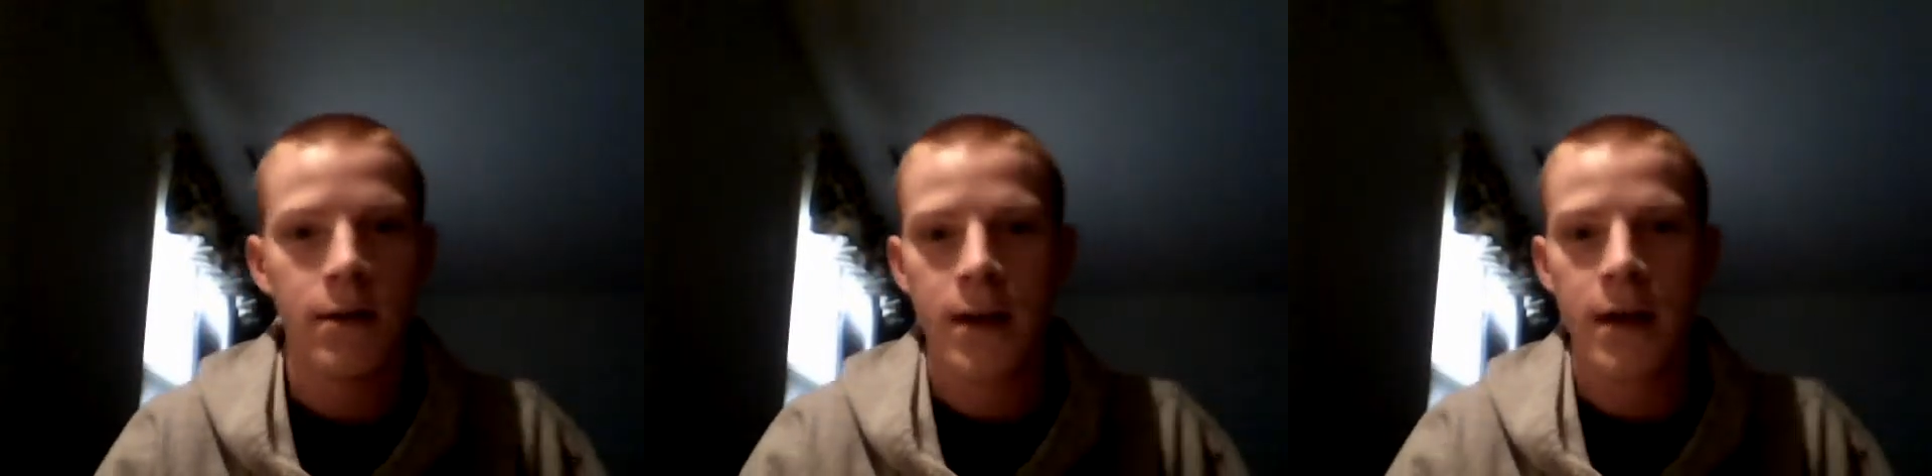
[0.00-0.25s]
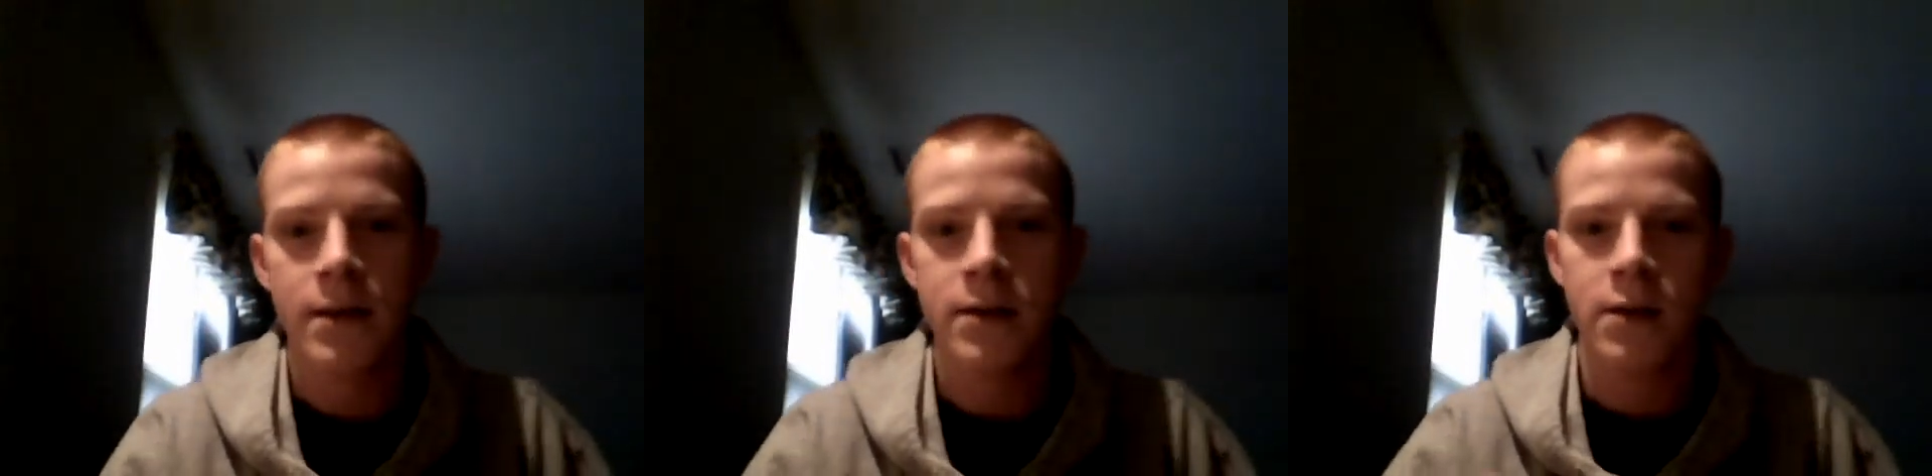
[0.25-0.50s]

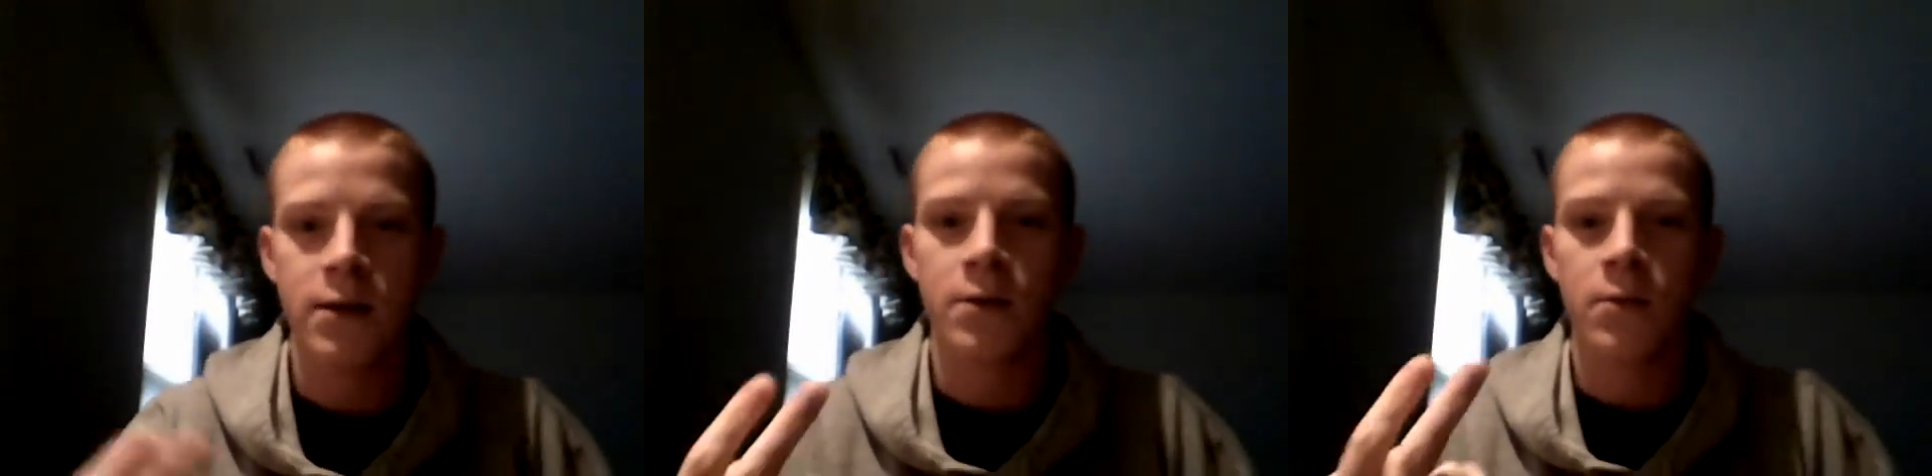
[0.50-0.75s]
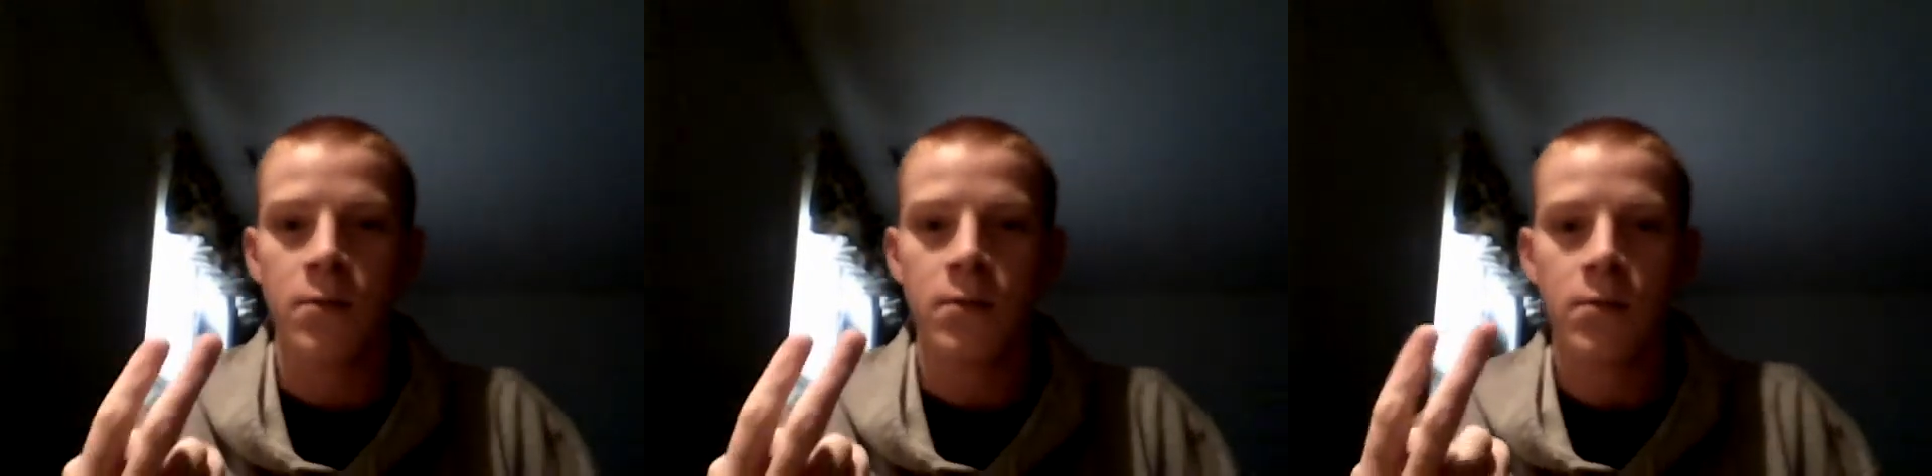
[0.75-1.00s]
east
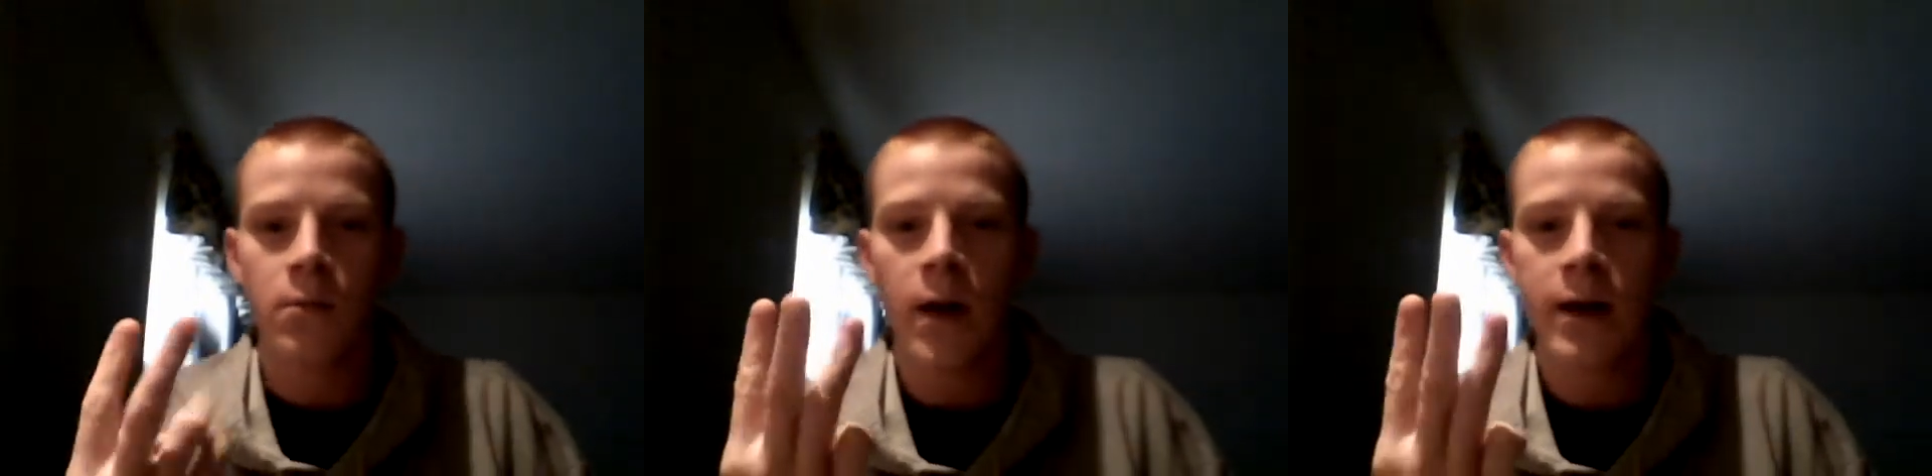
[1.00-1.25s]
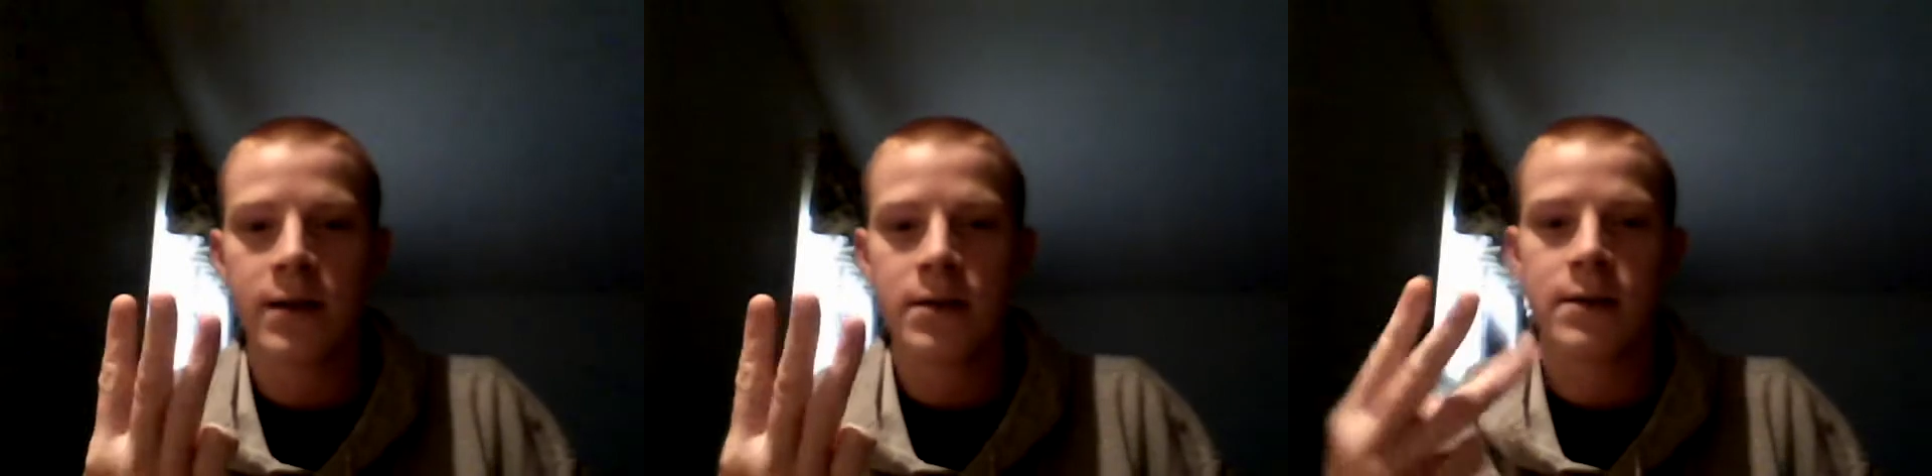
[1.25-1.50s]
or
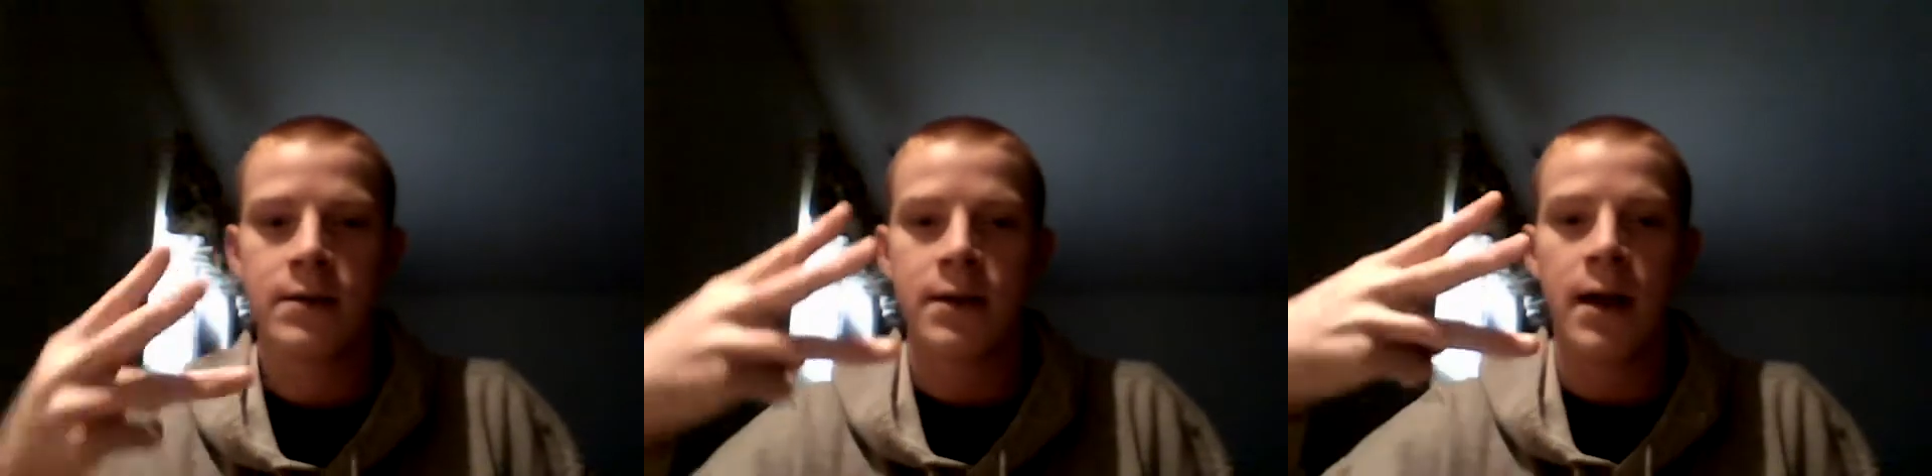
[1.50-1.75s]
west